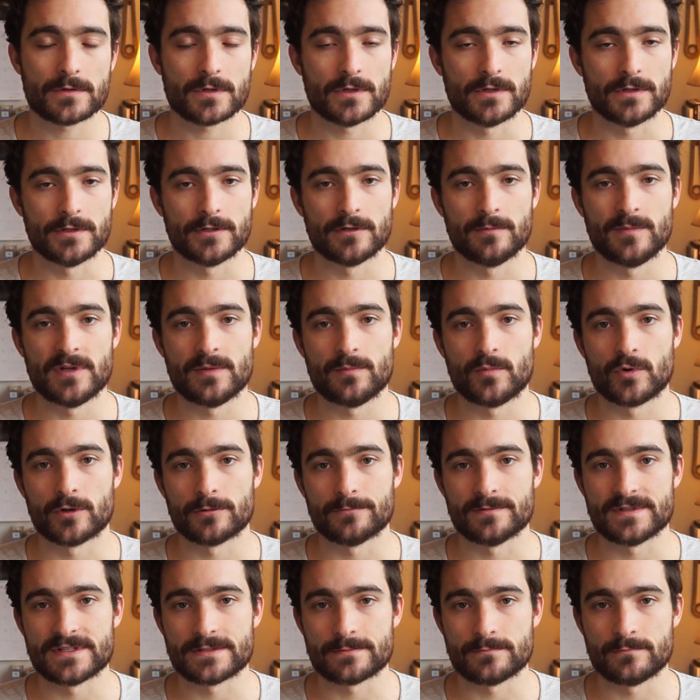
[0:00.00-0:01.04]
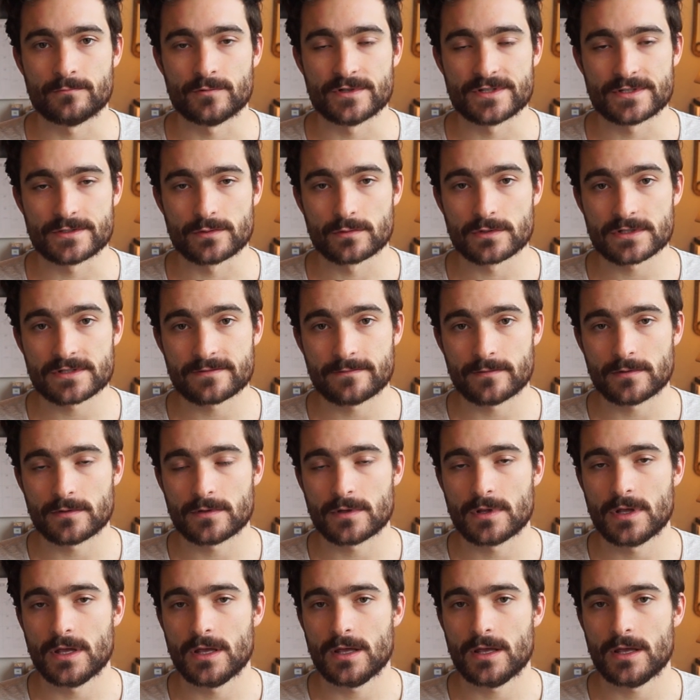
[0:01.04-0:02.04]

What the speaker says: a little bit more resourceful,